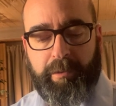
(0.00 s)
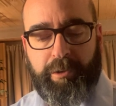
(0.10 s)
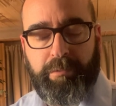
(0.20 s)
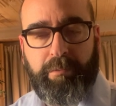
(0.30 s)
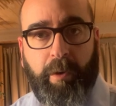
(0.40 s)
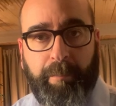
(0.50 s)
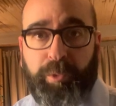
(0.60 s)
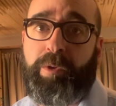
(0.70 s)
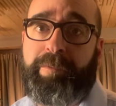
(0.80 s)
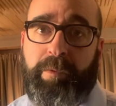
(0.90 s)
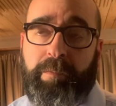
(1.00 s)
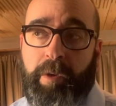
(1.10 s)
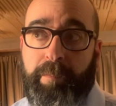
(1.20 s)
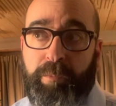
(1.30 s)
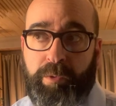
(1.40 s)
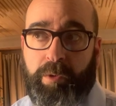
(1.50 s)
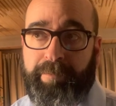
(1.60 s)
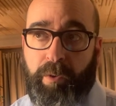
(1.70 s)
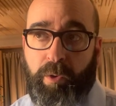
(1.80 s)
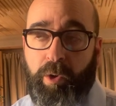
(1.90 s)
to Mundorf, uh,
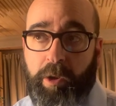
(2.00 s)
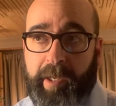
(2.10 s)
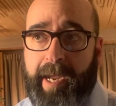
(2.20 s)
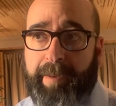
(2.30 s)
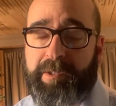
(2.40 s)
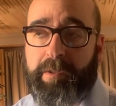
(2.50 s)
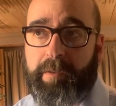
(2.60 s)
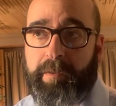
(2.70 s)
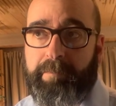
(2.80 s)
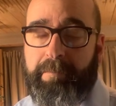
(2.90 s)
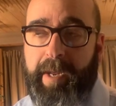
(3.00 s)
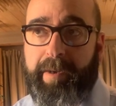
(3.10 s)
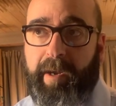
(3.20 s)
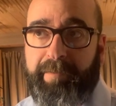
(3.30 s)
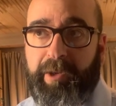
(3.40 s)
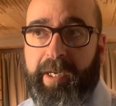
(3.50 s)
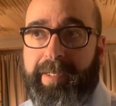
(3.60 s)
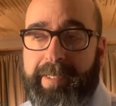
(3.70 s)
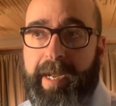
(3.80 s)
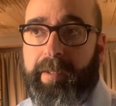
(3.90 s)
Mundorf oil caps man, I forget
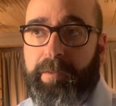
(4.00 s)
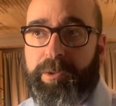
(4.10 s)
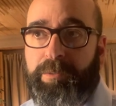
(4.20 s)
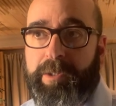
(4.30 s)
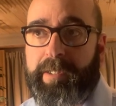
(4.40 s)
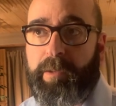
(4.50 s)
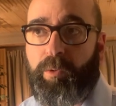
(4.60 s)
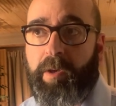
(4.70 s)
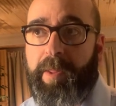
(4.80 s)
exactly which ones they were.